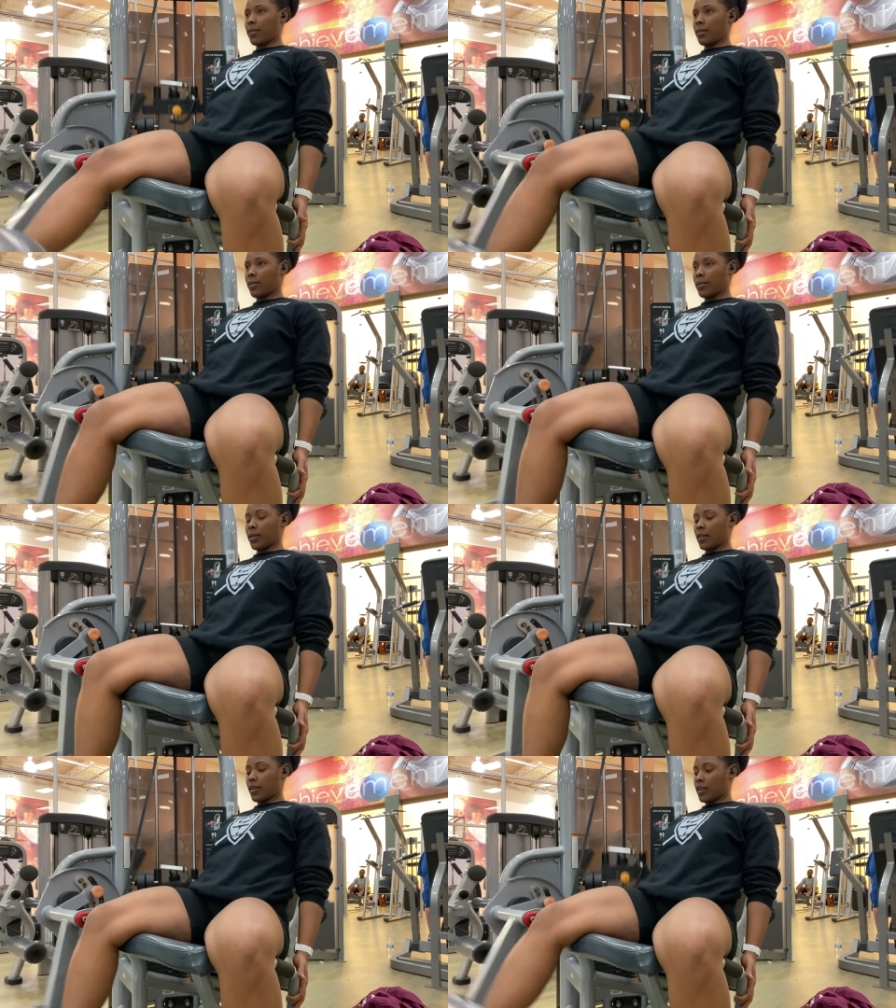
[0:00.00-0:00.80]
the first
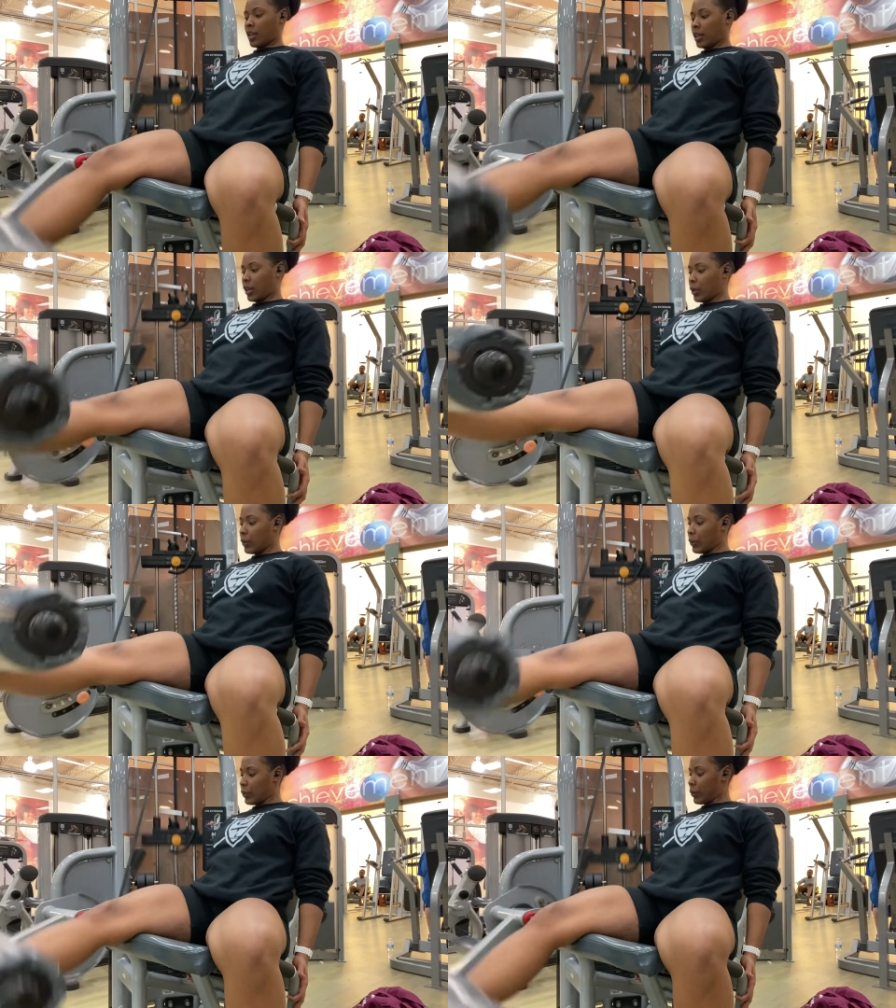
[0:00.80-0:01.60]
set, I
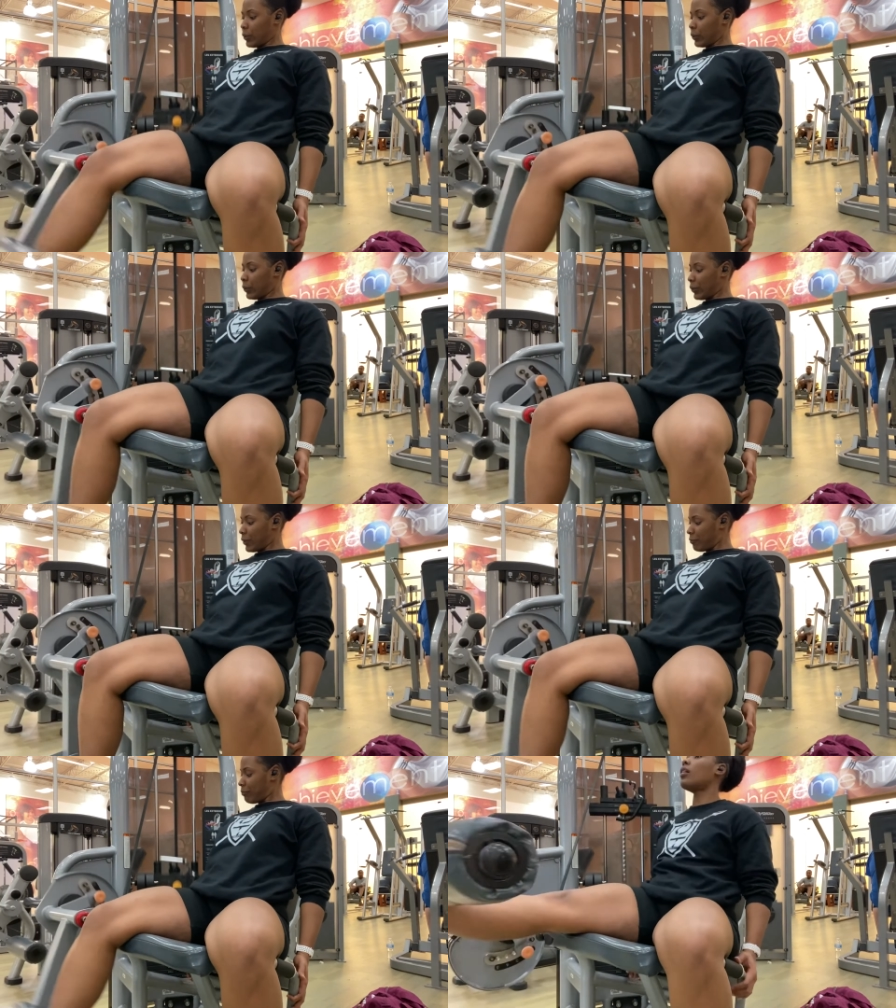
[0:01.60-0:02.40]
actually did
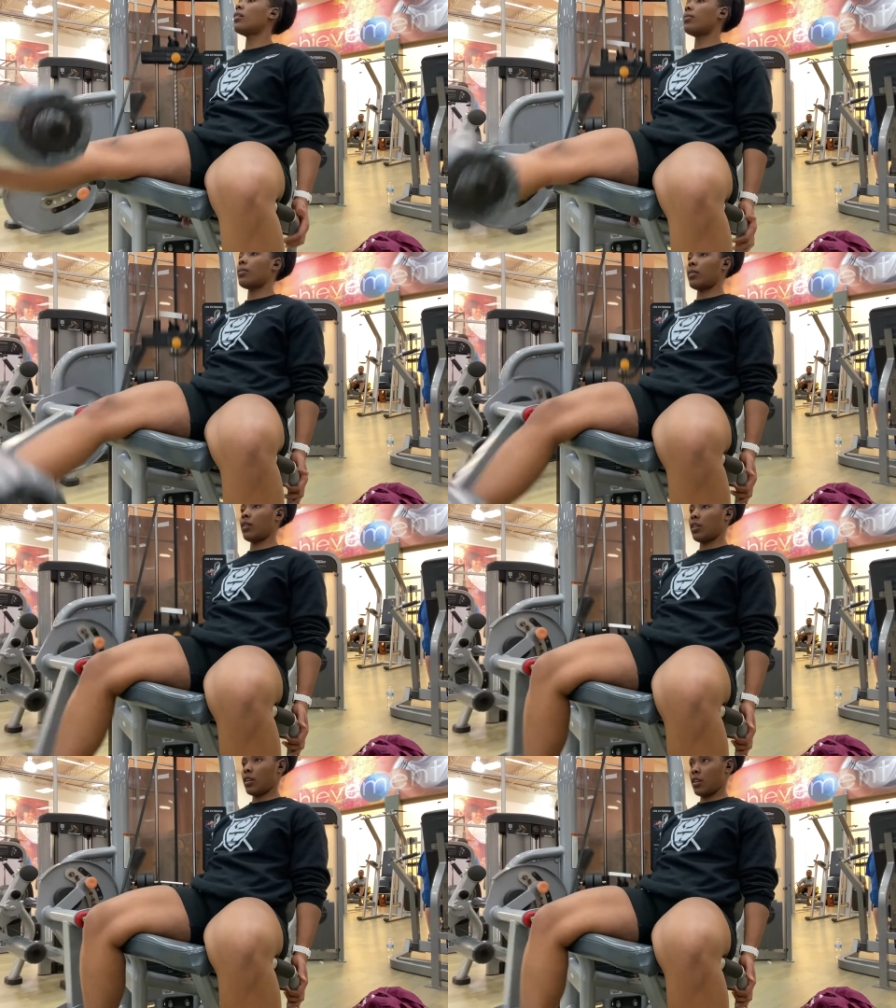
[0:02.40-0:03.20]
both legs at the
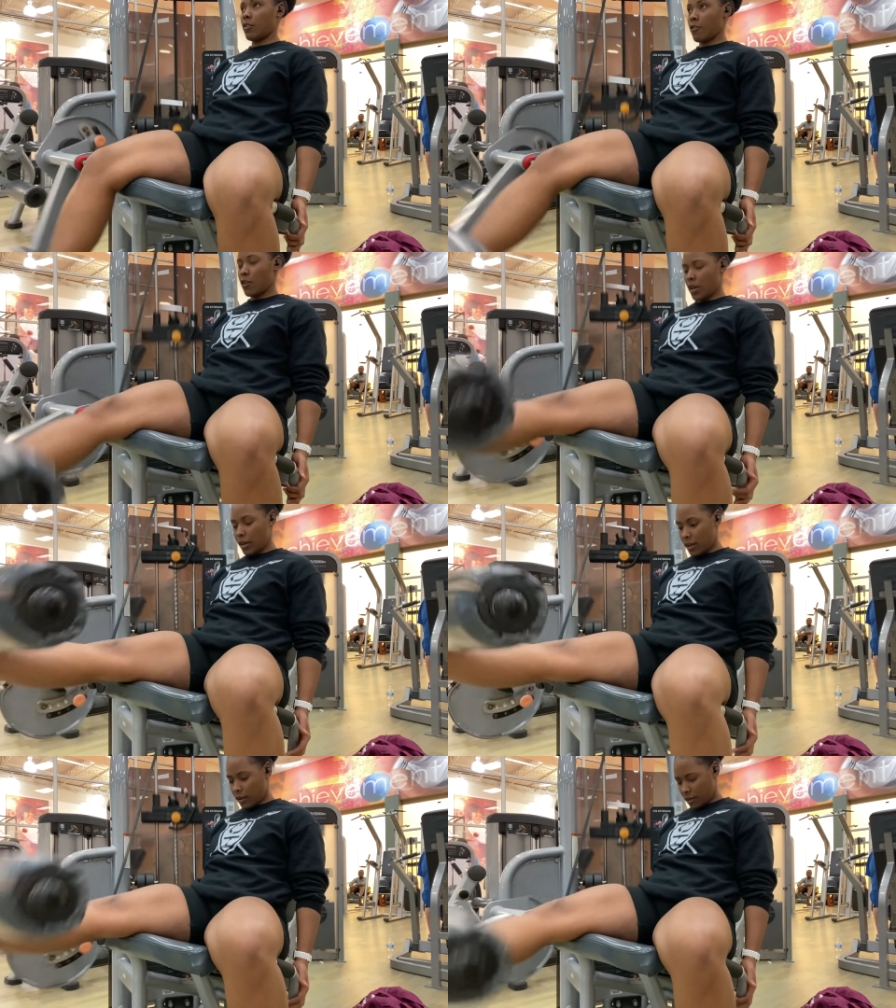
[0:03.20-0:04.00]
same time
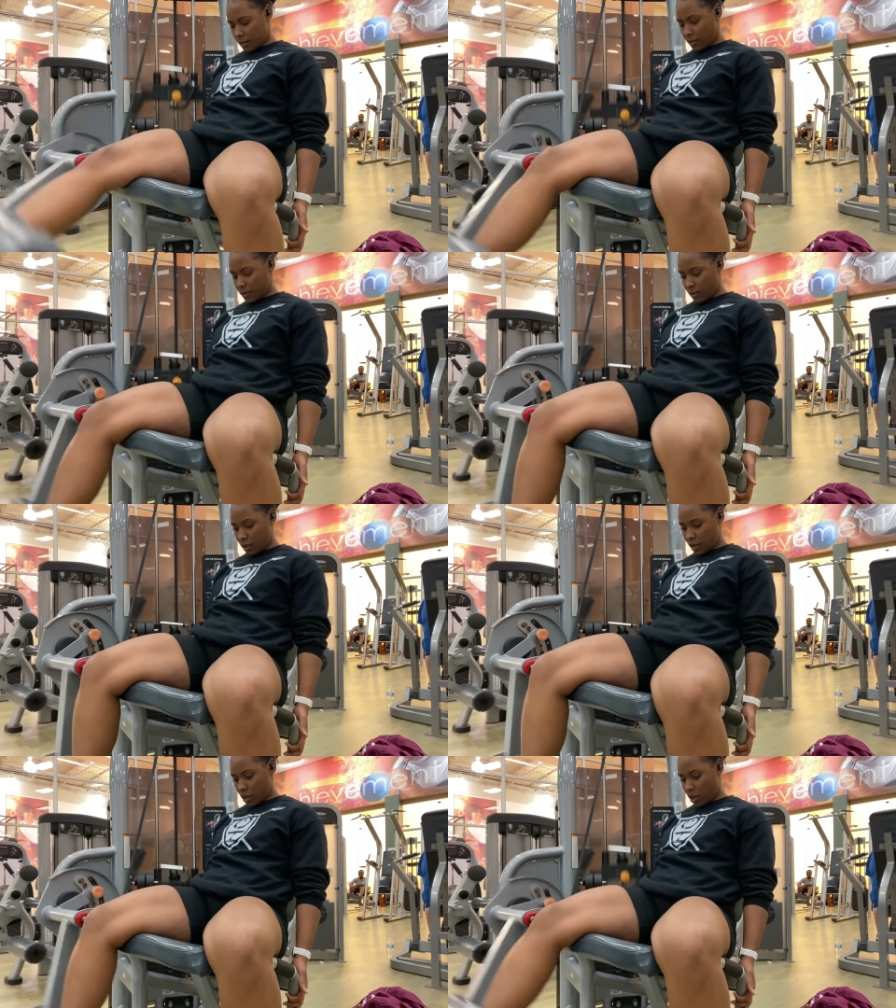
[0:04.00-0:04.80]
and I did
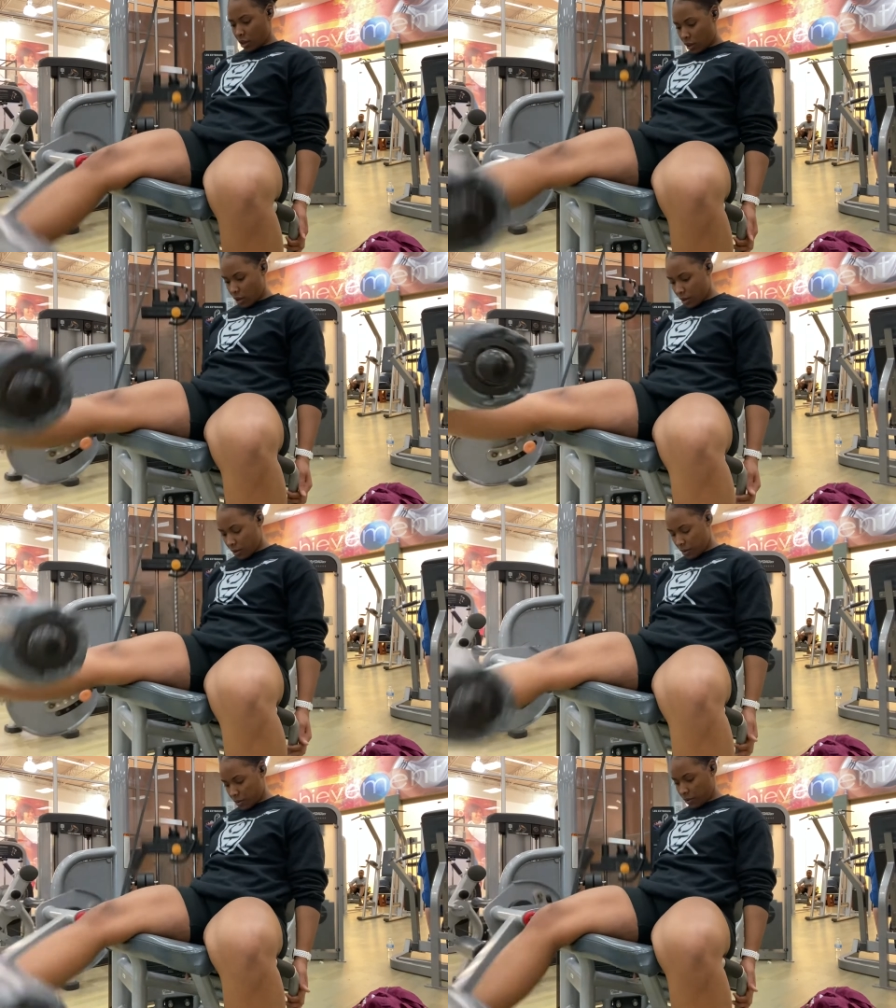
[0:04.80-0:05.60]
25 reps. It was
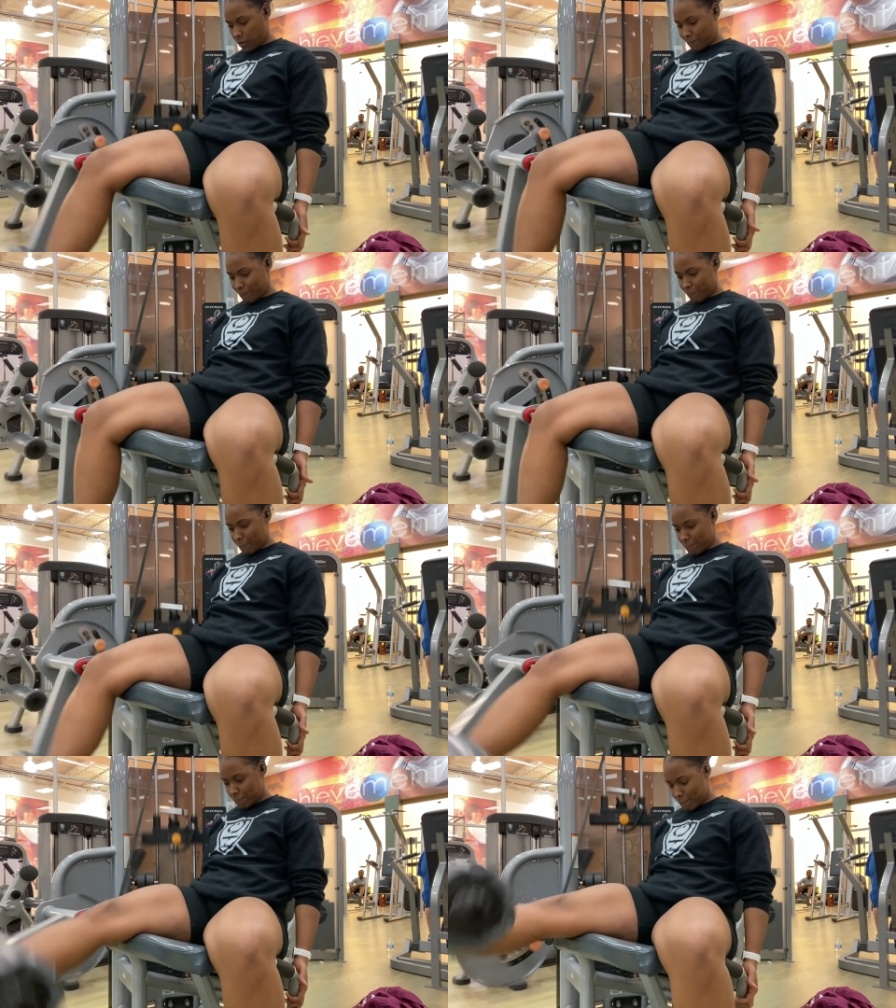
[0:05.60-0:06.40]
like a very
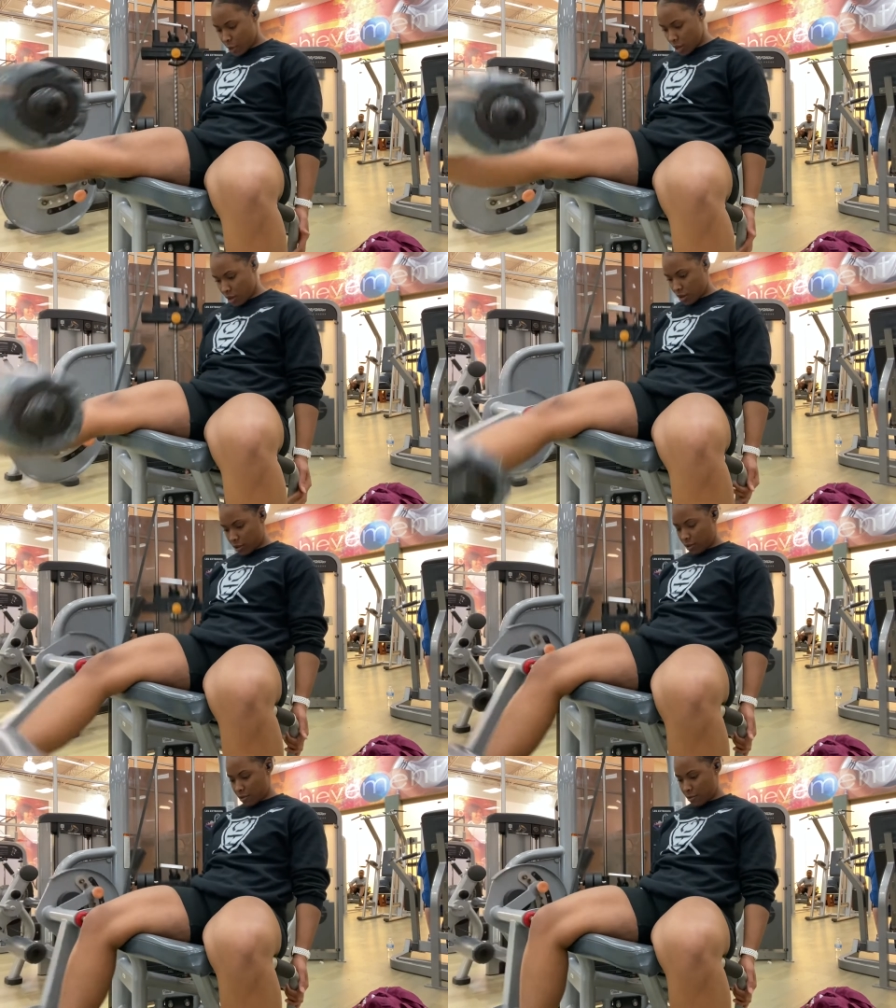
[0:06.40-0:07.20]
lightweight, I believe like
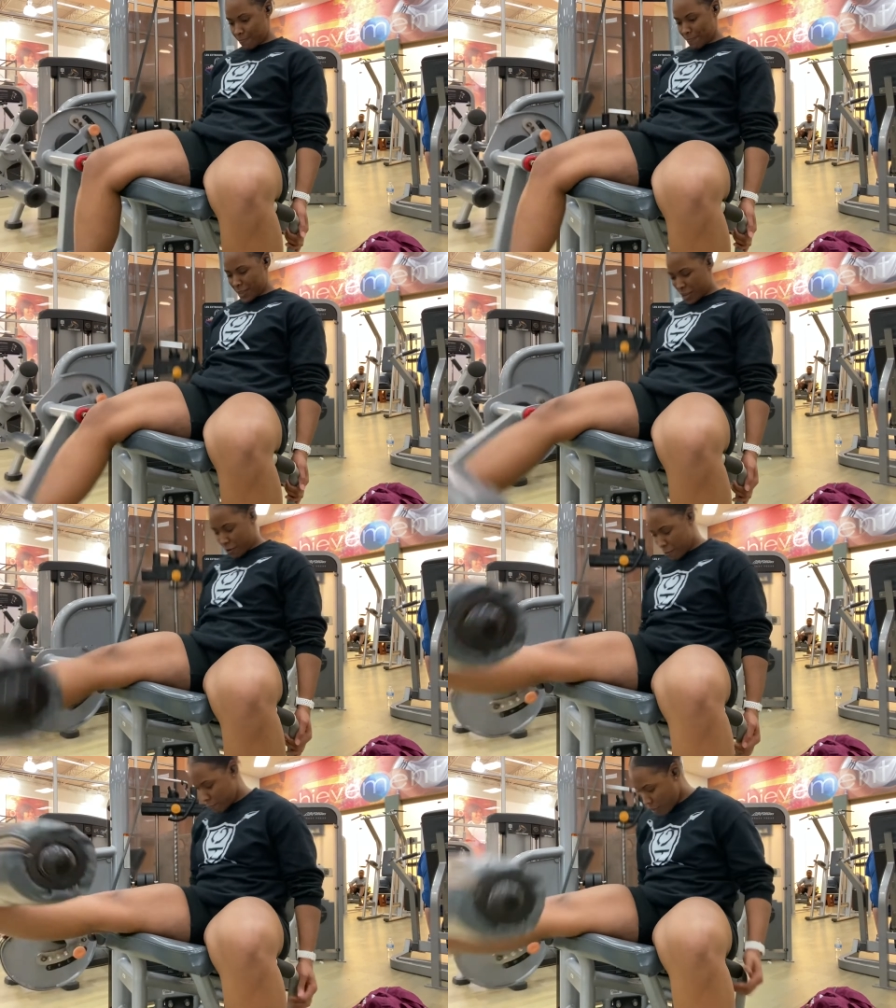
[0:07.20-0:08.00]
40 pounds.
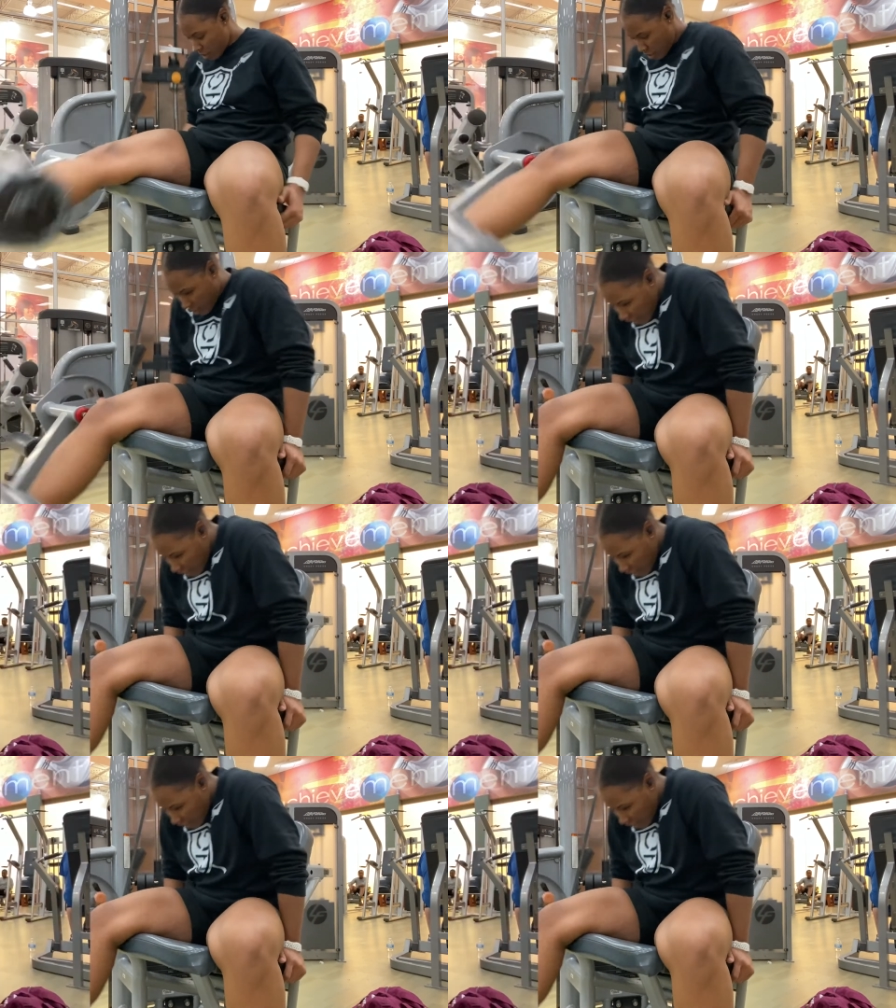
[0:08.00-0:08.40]
Then